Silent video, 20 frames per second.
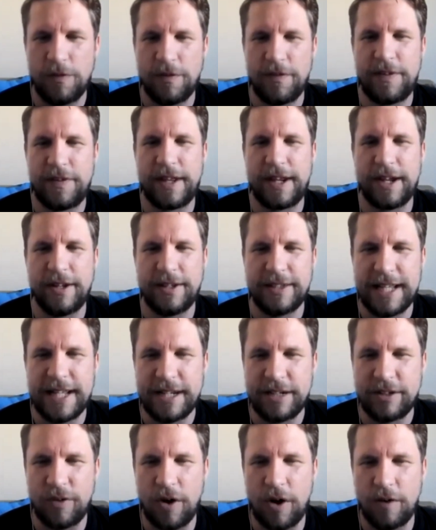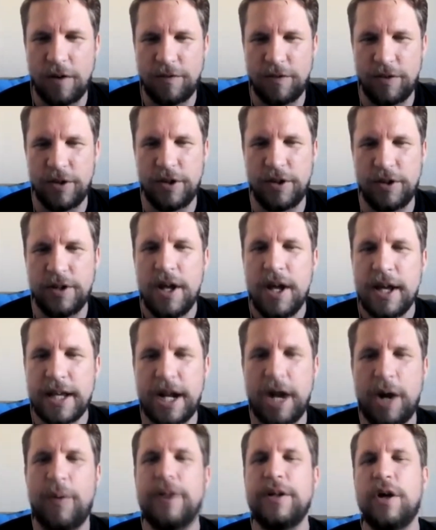of a thing I did rather than you
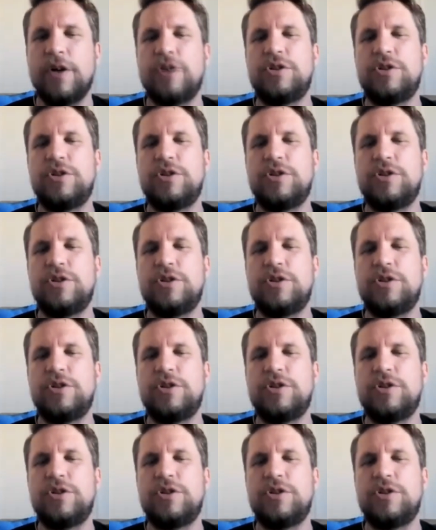know I,